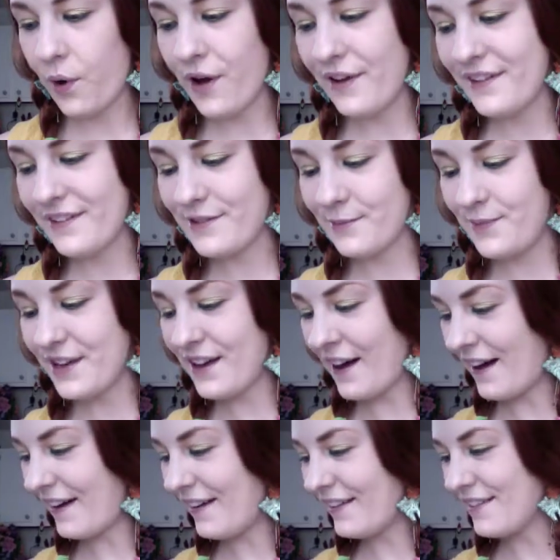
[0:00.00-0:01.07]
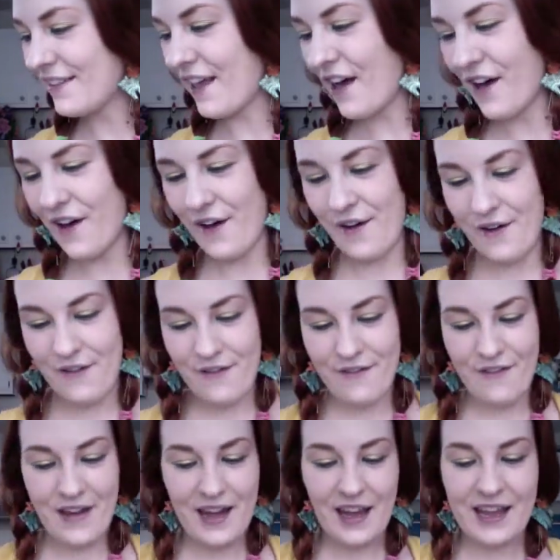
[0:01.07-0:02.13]
was because of,
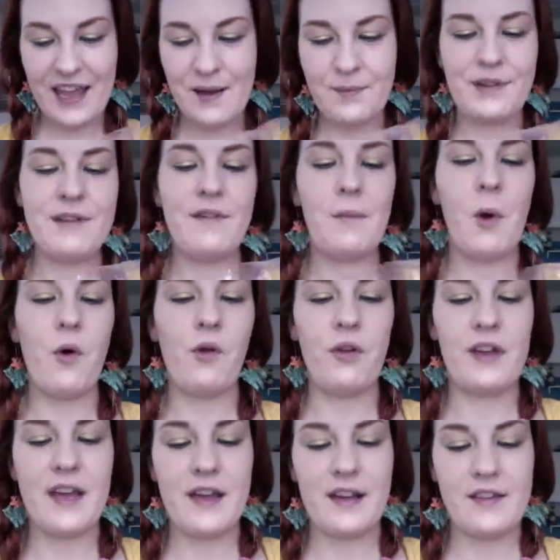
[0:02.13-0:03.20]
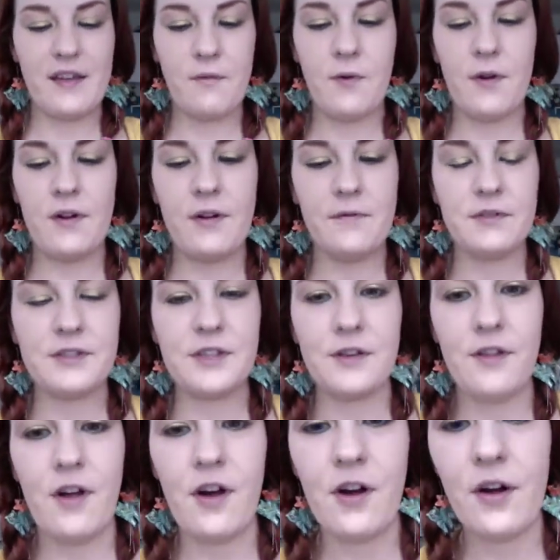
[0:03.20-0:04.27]
like, I can't believe I'm holding it because I've wanted it for so
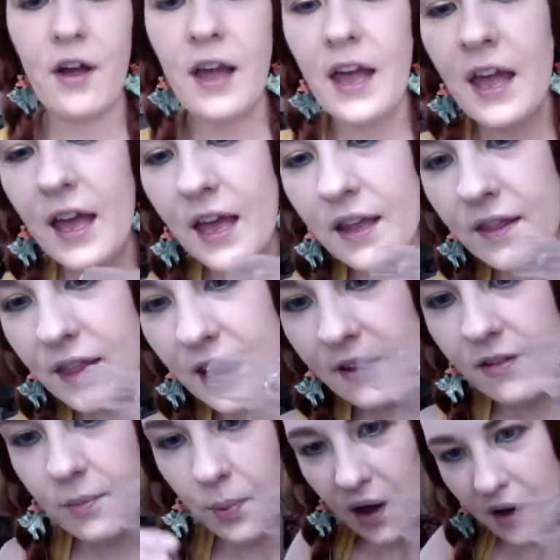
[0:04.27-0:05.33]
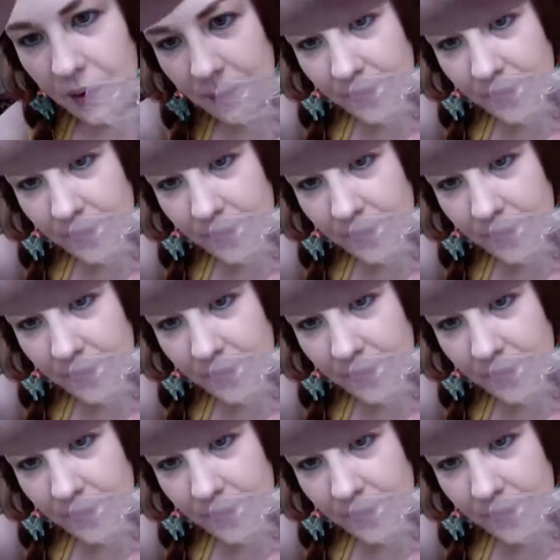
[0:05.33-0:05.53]
long. This Pom